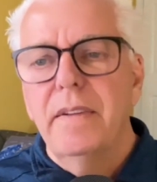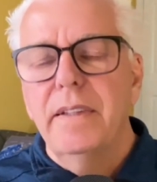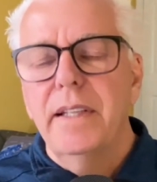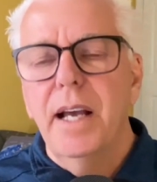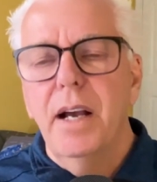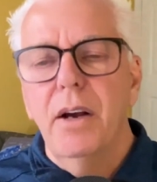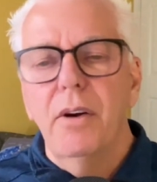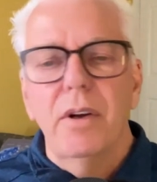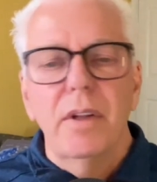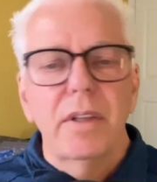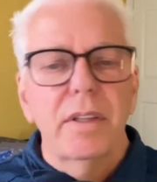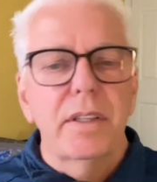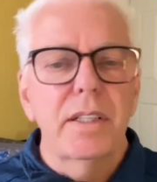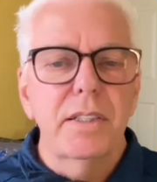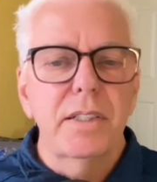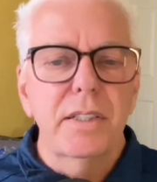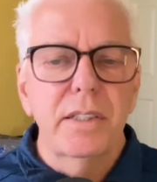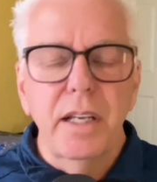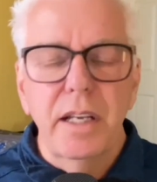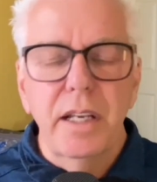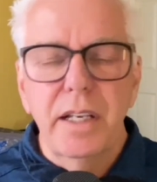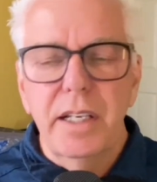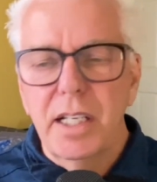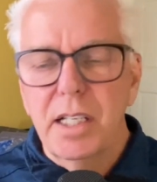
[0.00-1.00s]
Now, this
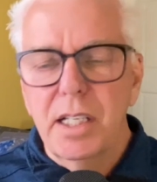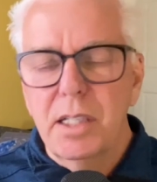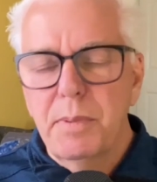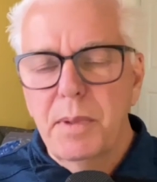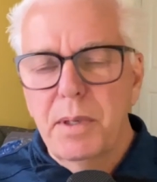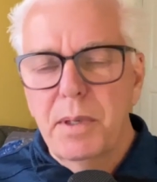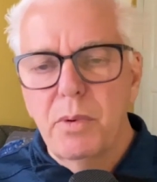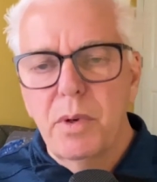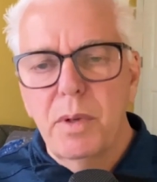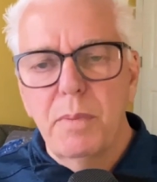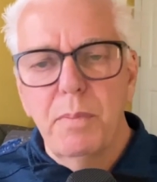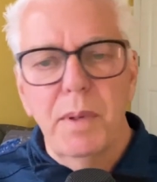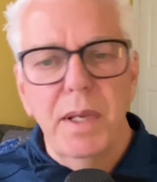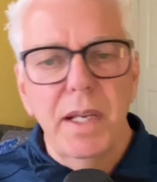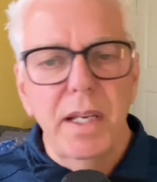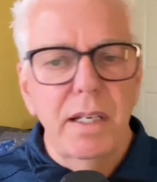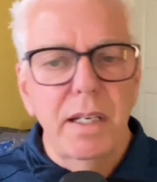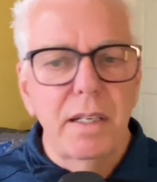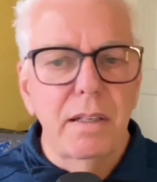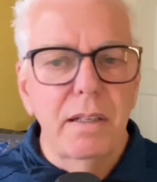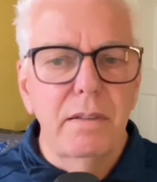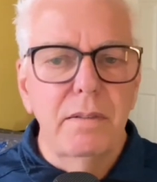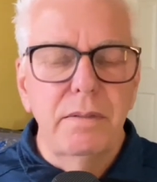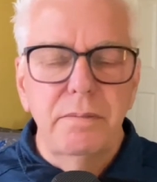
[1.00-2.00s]
study has been
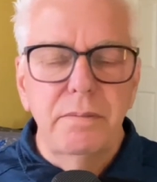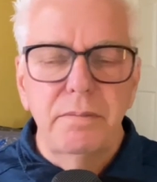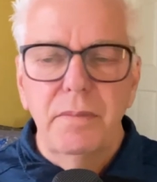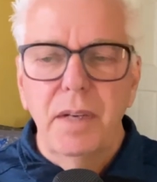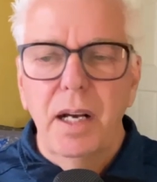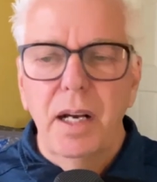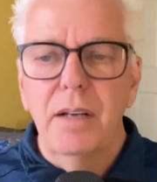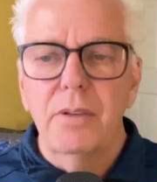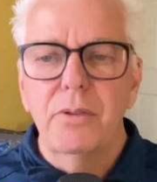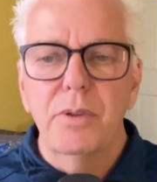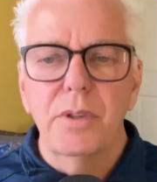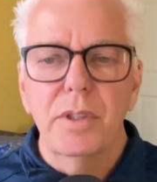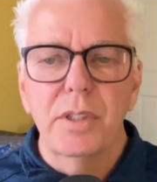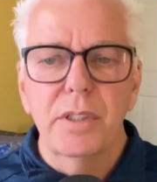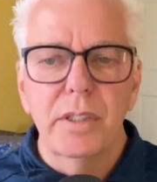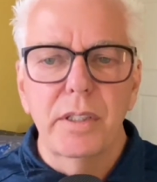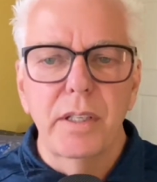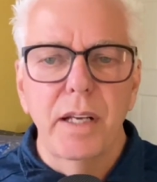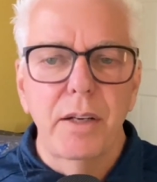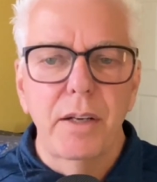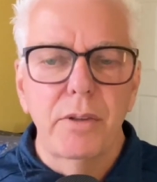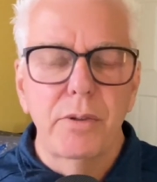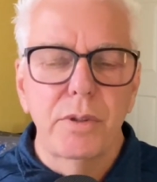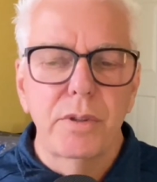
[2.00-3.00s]
repeated hundreds
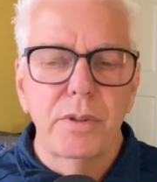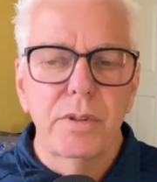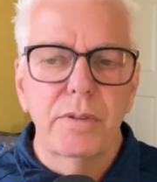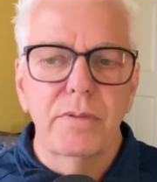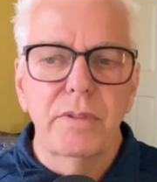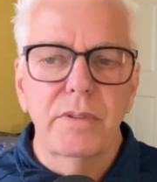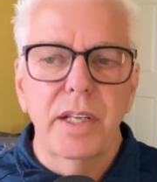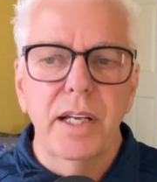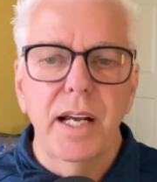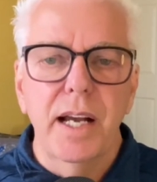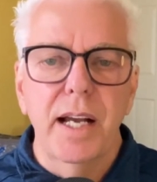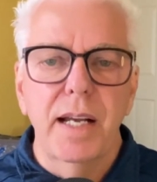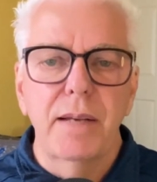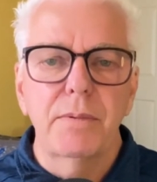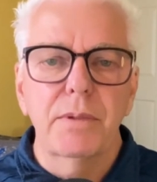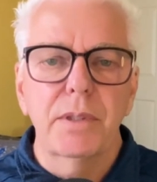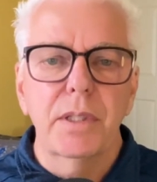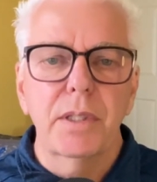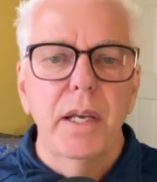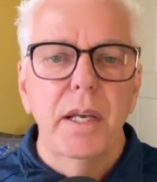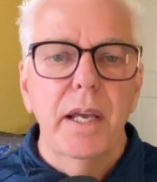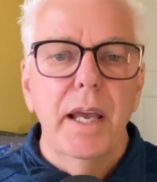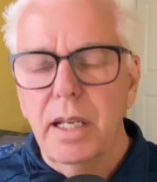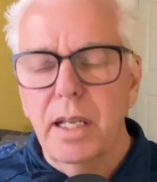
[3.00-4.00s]
and hundreds of times.